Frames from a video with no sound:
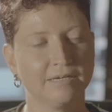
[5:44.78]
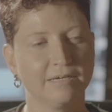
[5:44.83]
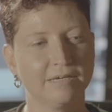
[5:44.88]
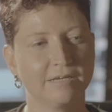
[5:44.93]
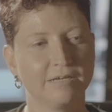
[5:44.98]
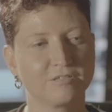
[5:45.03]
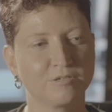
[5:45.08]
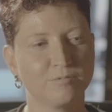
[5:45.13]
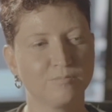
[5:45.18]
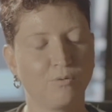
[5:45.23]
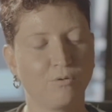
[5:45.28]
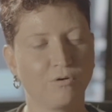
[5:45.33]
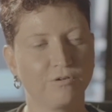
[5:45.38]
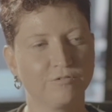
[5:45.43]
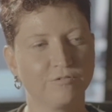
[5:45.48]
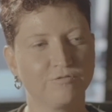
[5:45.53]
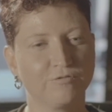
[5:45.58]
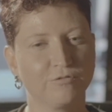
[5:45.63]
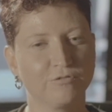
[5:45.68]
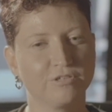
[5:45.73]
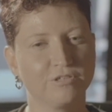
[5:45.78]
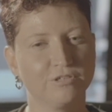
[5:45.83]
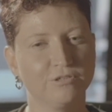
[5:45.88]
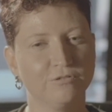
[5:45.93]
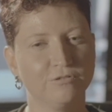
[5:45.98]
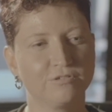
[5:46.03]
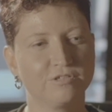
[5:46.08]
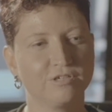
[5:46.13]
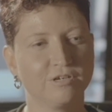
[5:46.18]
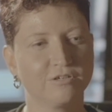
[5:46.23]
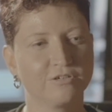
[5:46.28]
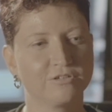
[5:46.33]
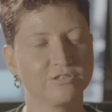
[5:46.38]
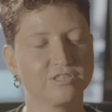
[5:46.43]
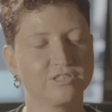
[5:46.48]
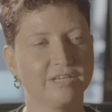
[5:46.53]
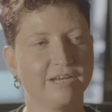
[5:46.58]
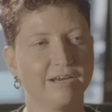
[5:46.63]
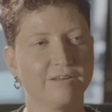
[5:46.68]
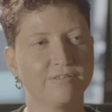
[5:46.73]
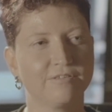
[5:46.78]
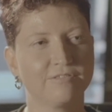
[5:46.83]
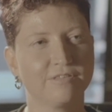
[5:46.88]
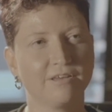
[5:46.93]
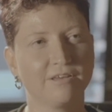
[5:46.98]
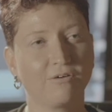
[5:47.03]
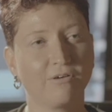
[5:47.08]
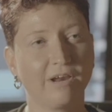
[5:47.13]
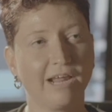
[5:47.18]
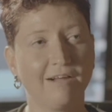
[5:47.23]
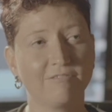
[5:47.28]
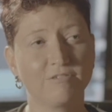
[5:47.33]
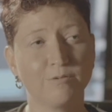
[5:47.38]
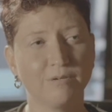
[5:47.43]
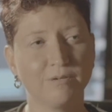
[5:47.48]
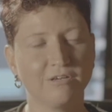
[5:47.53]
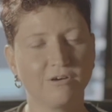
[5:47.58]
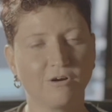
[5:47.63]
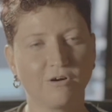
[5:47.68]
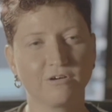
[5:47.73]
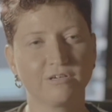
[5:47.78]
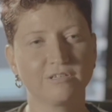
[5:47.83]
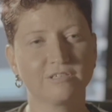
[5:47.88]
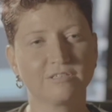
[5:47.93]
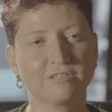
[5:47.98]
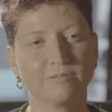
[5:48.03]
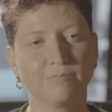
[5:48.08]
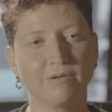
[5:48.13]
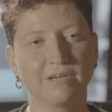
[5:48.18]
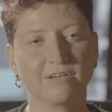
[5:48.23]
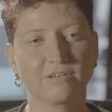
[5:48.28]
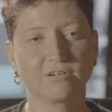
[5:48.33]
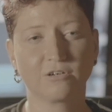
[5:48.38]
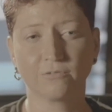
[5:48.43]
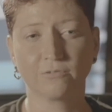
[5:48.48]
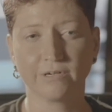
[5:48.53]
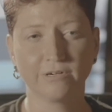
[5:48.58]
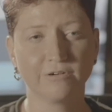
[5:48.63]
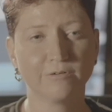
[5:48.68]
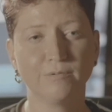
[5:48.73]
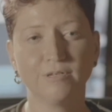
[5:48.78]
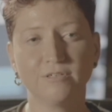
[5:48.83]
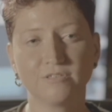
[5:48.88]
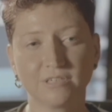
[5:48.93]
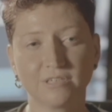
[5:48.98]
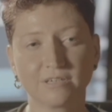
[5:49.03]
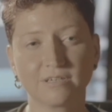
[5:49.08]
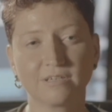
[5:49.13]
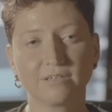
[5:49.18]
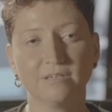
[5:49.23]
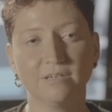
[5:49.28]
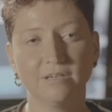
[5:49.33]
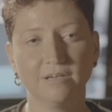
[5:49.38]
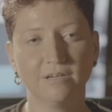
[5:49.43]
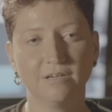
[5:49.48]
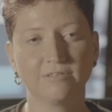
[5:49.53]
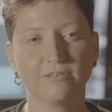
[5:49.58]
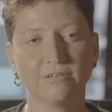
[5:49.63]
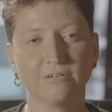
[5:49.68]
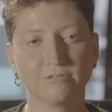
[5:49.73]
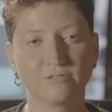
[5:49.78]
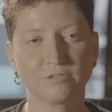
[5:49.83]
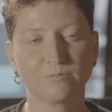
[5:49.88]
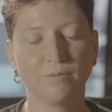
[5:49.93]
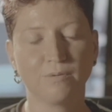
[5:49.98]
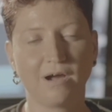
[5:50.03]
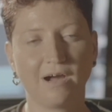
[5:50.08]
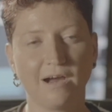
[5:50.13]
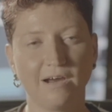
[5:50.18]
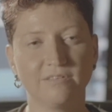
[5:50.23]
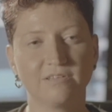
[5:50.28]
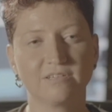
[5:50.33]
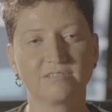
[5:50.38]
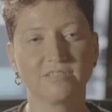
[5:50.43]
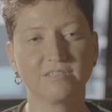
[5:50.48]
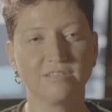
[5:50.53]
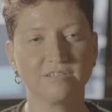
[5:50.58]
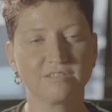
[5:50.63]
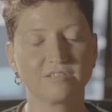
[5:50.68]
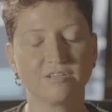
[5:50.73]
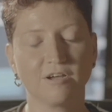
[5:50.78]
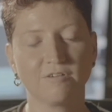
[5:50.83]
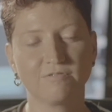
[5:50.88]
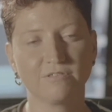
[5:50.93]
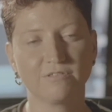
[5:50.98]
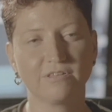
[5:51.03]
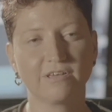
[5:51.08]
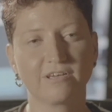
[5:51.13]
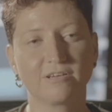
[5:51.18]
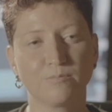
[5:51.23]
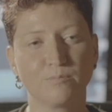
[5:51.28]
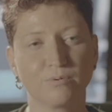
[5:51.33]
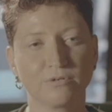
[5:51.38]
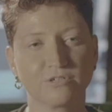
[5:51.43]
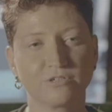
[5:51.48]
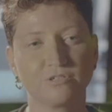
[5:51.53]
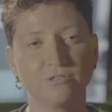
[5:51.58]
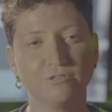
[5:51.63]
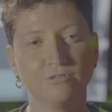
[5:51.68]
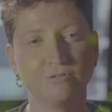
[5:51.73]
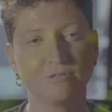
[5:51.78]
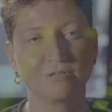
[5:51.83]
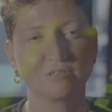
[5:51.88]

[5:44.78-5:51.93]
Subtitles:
It's important for the youth to understand that they don't have to be an artist to make a career in music. There's behind the scenes stuff that they could pursue,